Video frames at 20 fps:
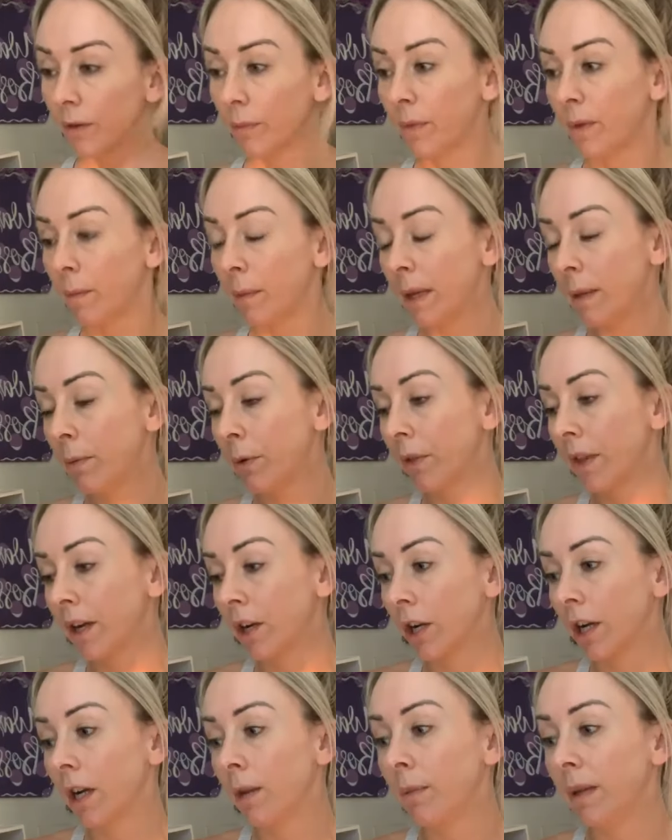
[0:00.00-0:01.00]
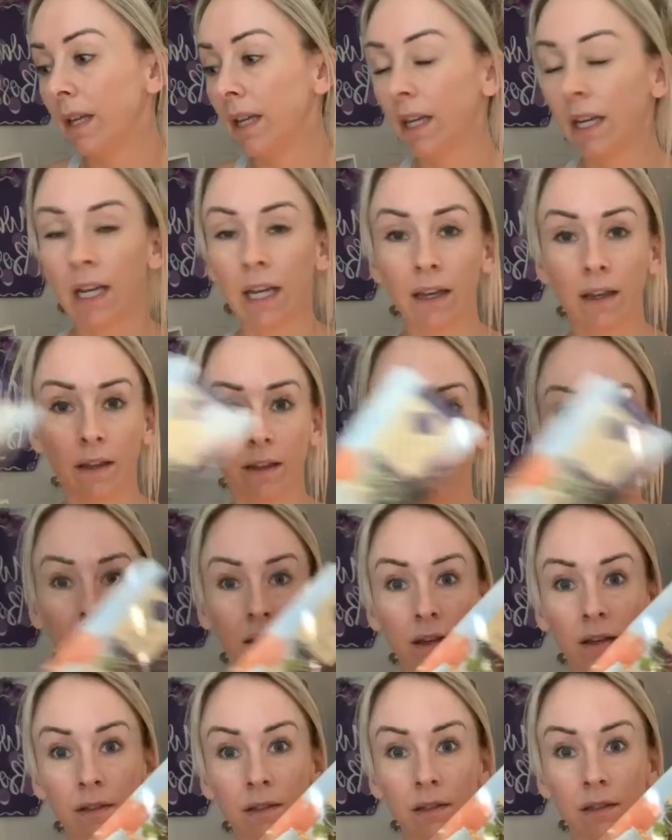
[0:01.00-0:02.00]
the people that are going to be getting
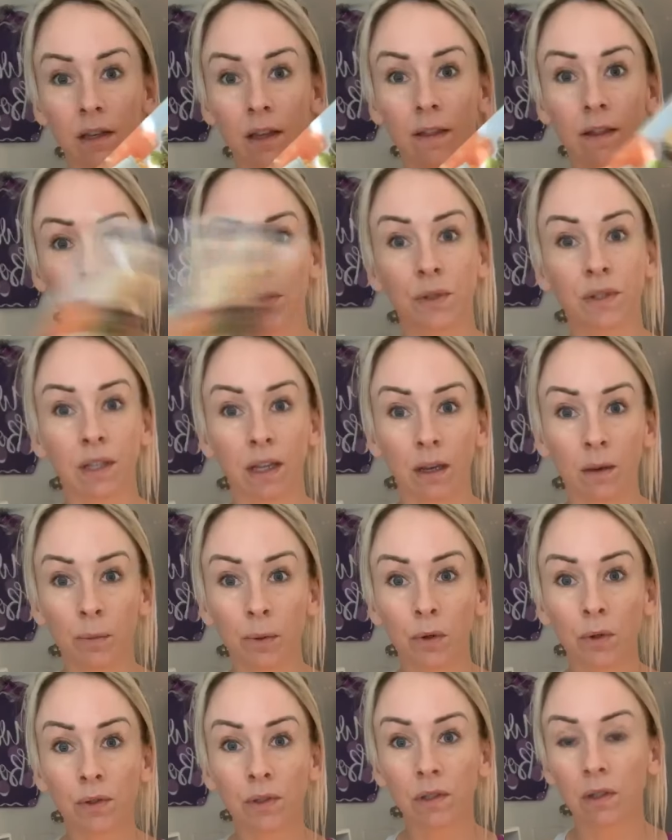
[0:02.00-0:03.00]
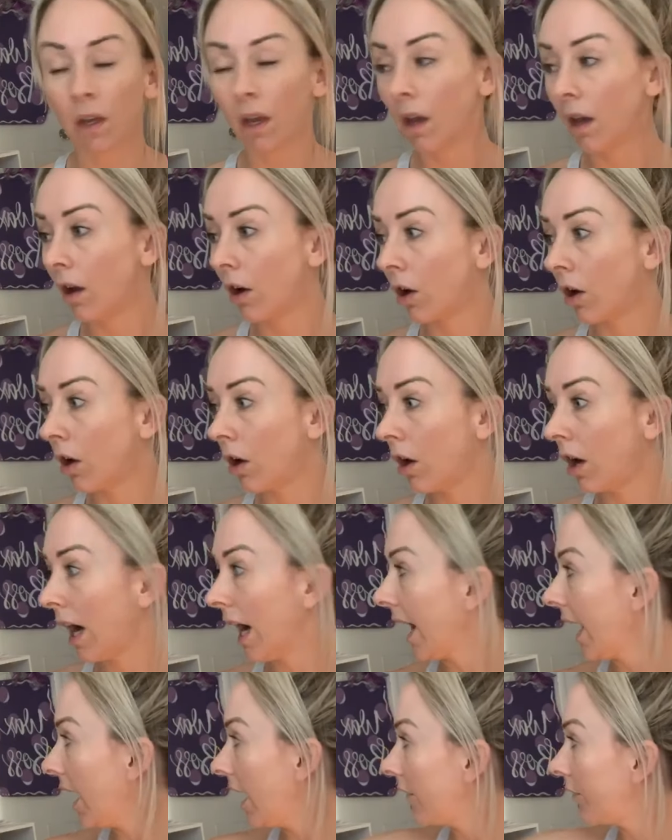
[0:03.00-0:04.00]
this and those samples,
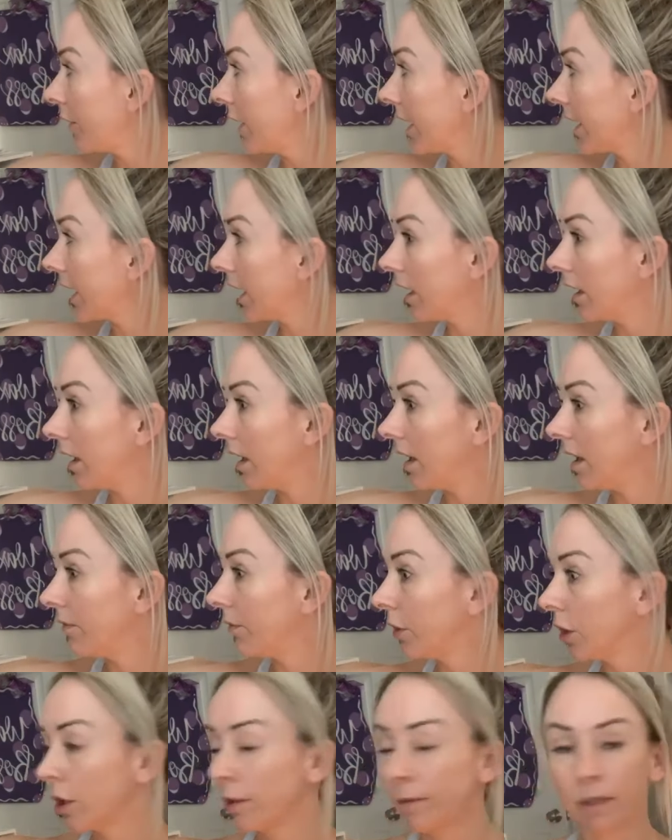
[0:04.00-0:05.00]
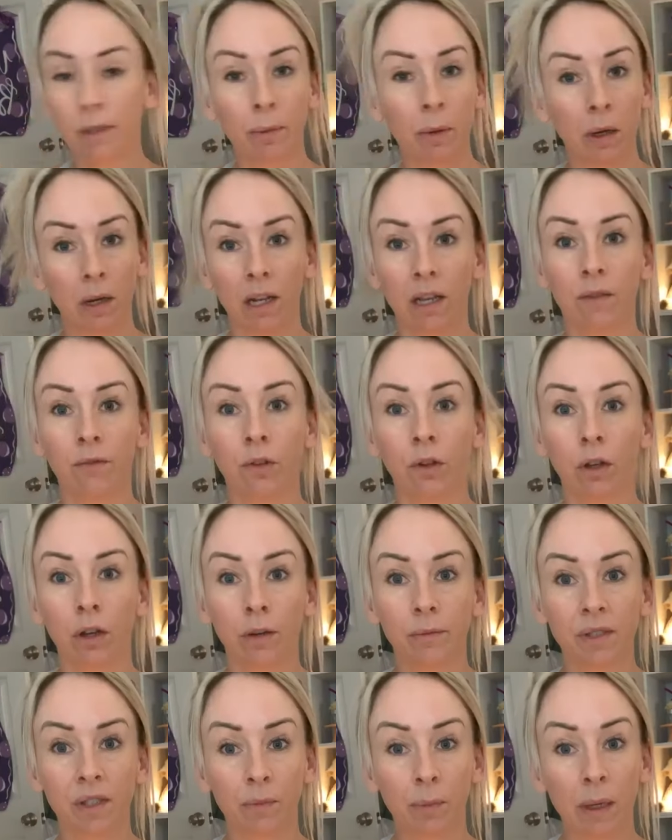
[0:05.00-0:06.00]
I have like envelopes upon
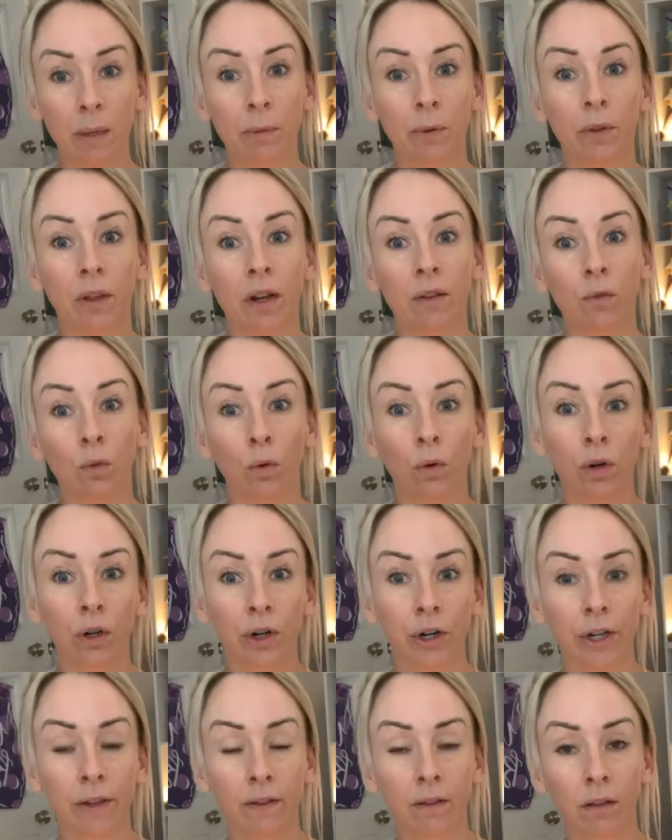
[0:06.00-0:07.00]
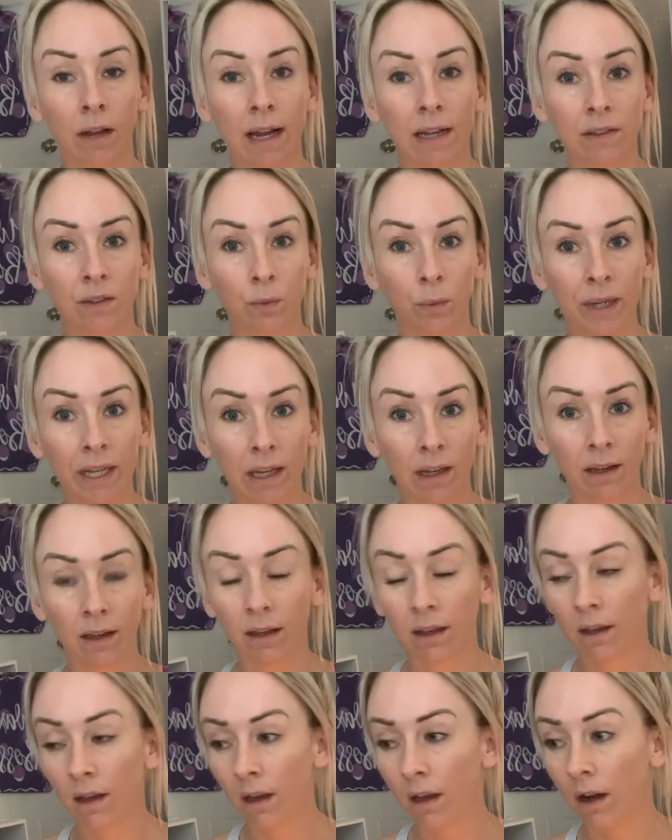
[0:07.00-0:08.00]
envelopes of people that have ordered in the last week
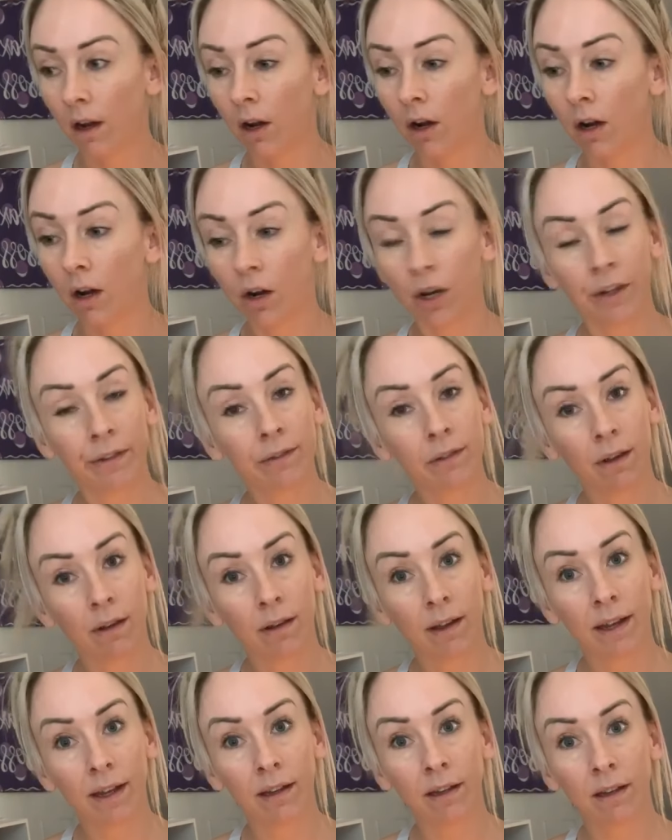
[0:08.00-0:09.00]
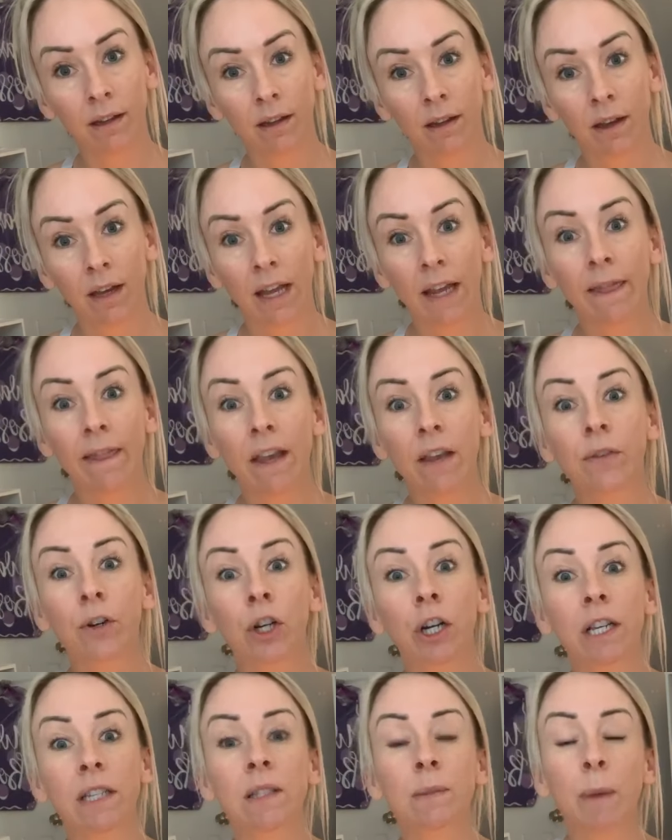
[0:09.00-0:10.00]
online, and they've
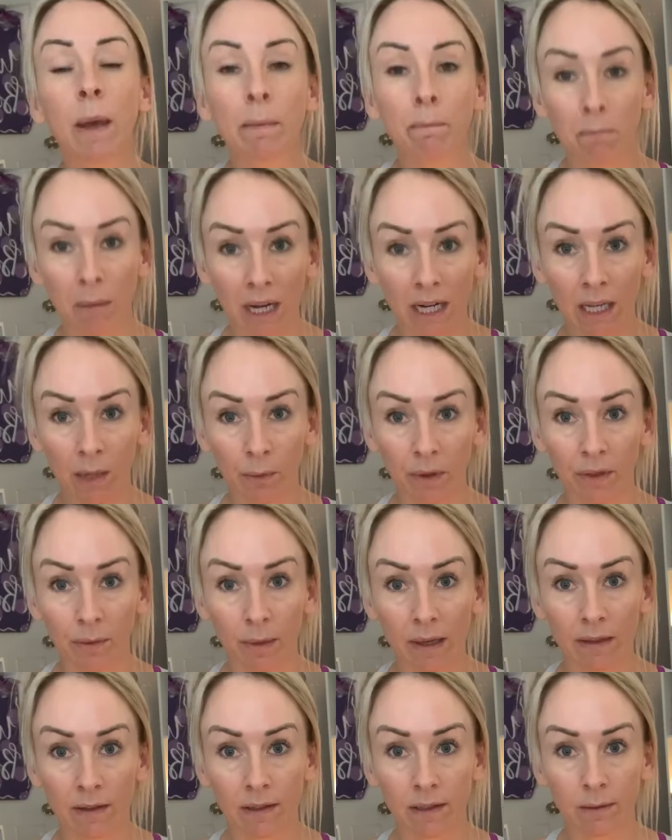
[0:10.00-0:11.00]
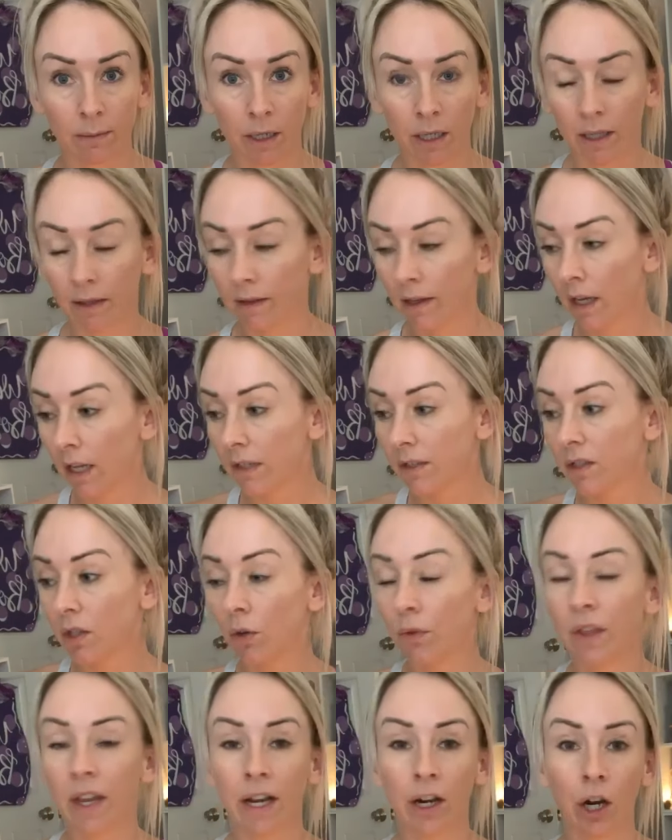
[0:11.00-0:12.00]
already spent money with me this month, so
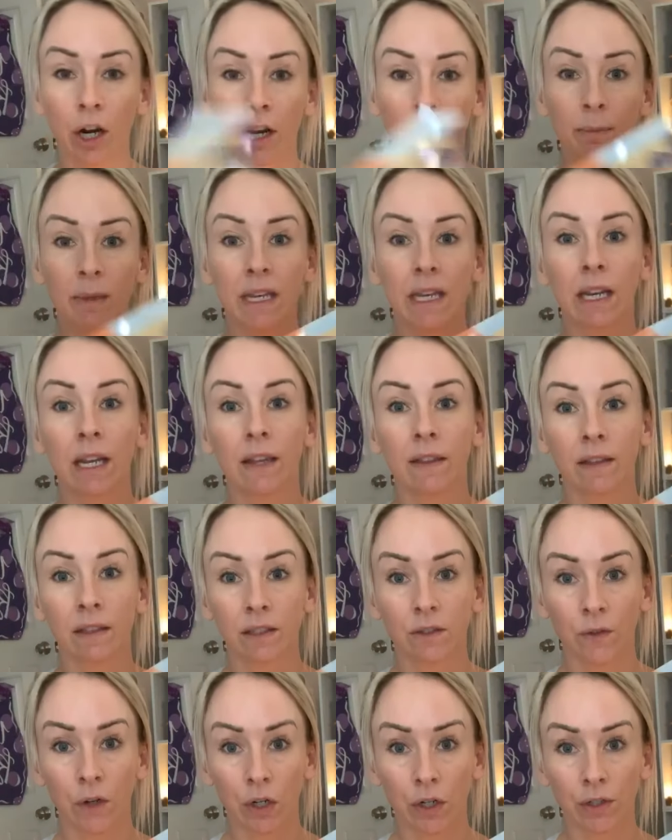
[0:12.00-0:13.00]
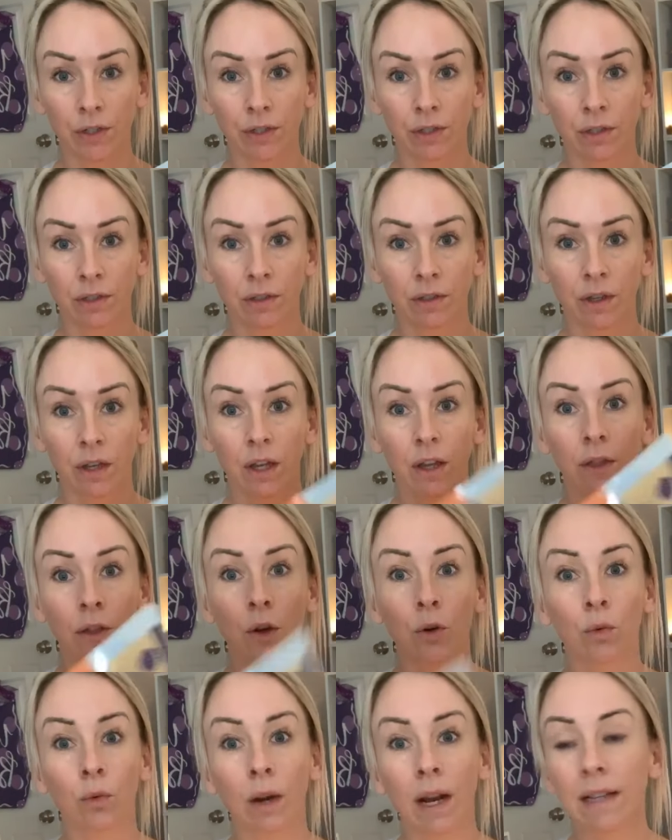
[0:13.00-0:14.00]
they're going to be getting these first.
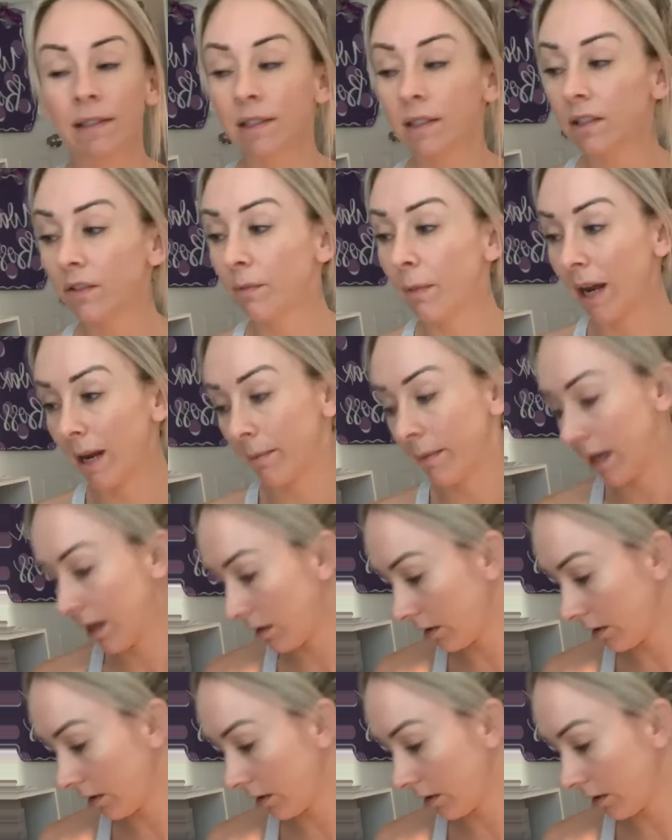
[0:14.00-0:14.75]
The rest of my mail